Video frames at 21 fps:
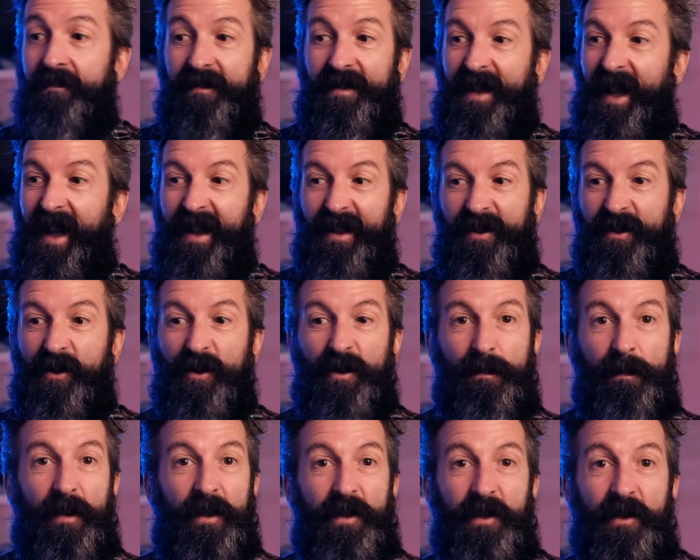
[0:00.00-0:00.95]
that
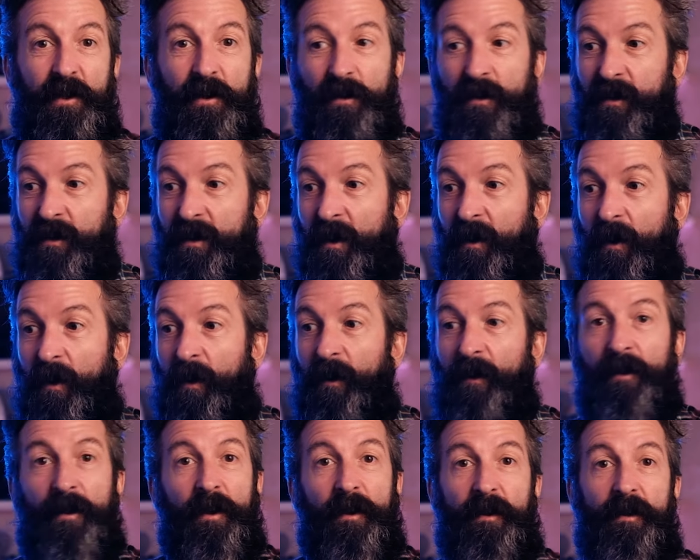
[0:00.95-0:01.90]
just pursued
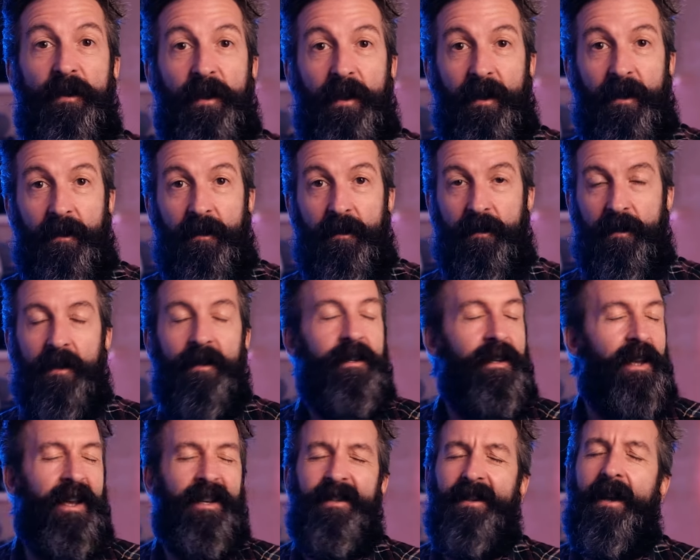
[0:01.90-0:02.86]
other things. And
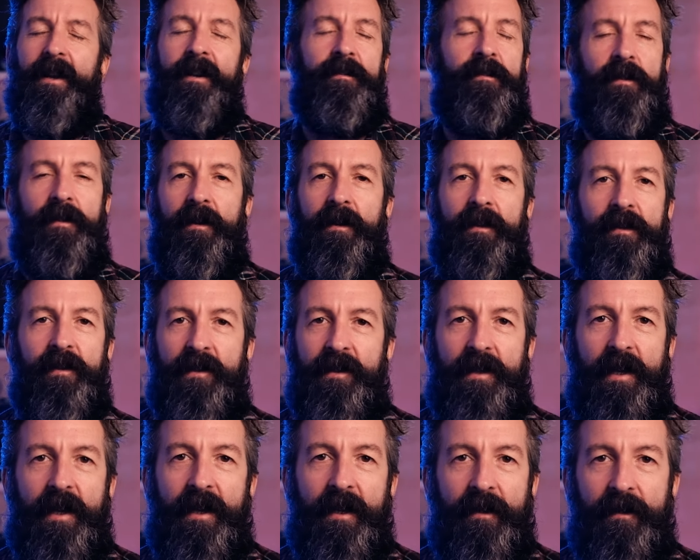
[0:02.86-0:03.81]
yes, I, I
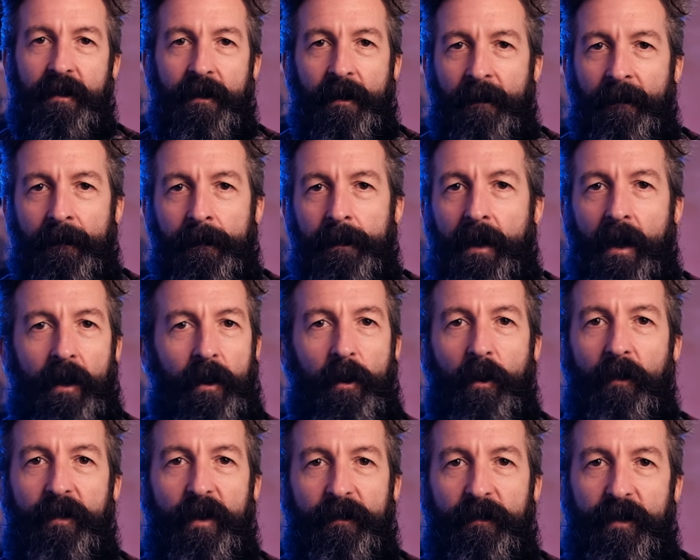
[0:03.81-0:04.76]
stayed
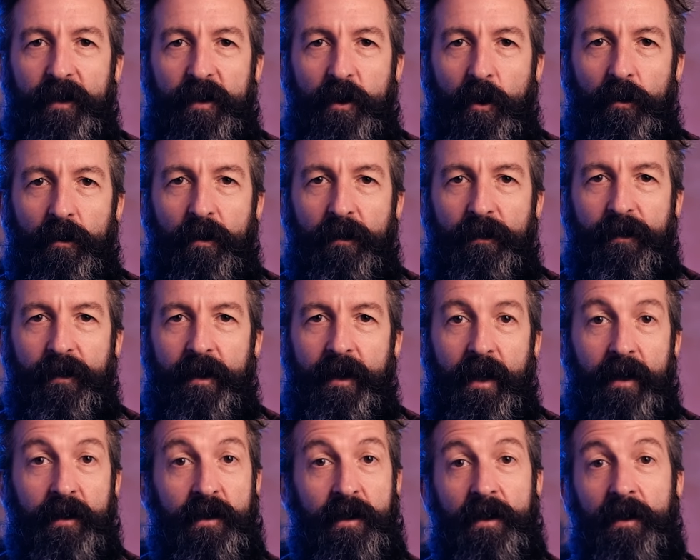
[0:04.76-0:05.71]
loving photography.
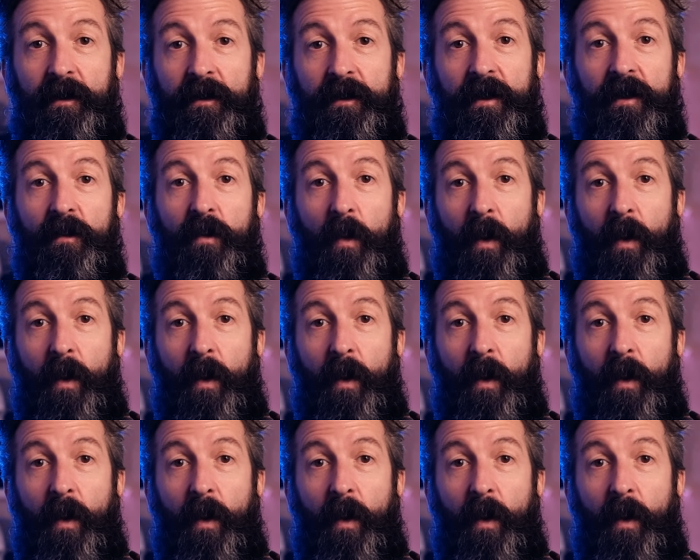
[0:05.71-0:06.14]
I still did